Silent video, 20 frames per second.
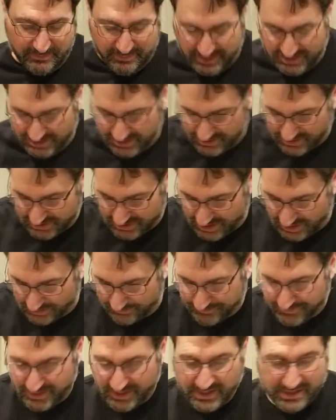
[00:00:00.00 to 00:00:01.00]
come in here and
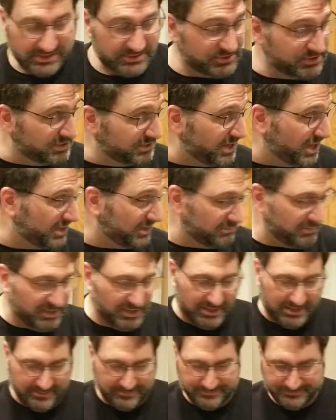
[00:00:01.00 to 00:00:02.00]
help. CK, come
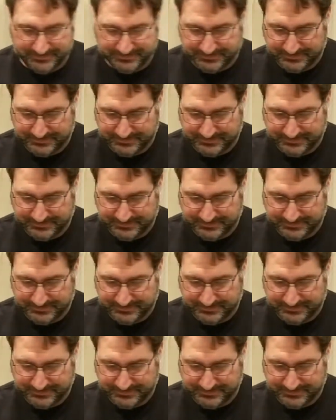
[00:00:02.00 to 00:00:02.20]
in here.